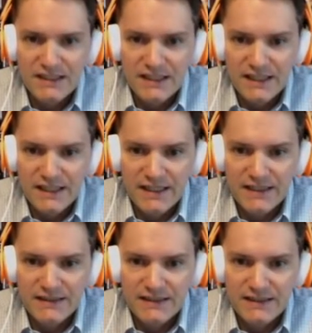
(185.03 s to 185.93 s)

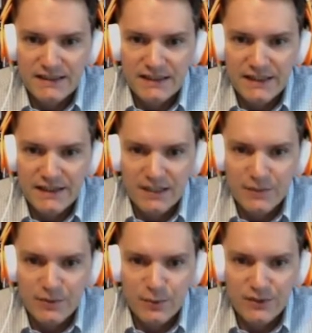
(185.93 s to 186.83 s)
And then I'm
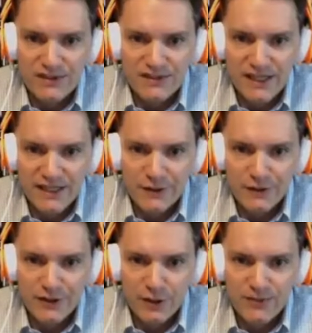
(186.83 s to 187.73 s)
going to put this knight here
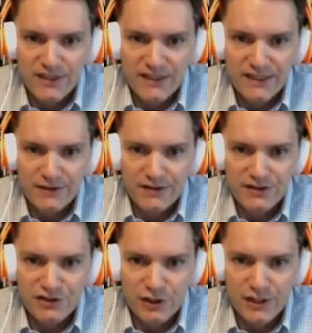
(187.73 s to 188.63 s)
to help take down this
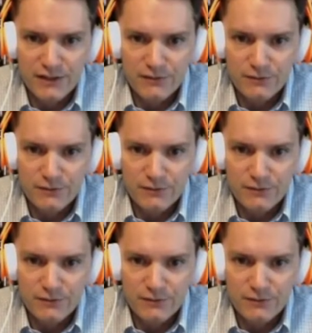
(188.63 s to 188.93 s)
giant